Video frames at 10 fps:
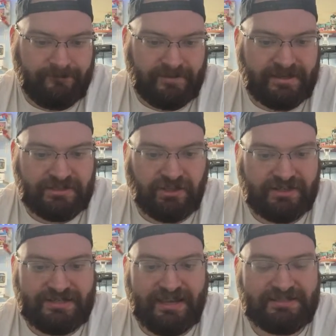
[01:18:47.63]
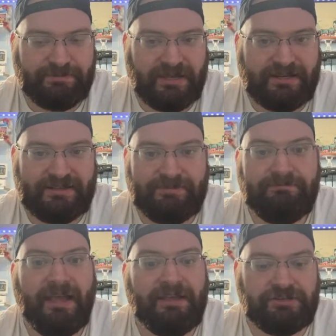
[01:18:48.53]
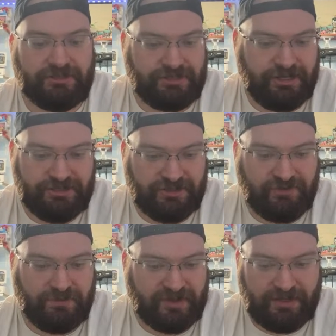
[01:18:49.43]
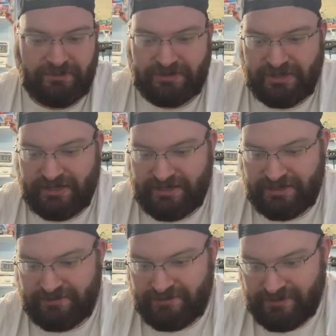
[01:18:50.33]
As long as it hasn't made any major changes from what they were trying to do.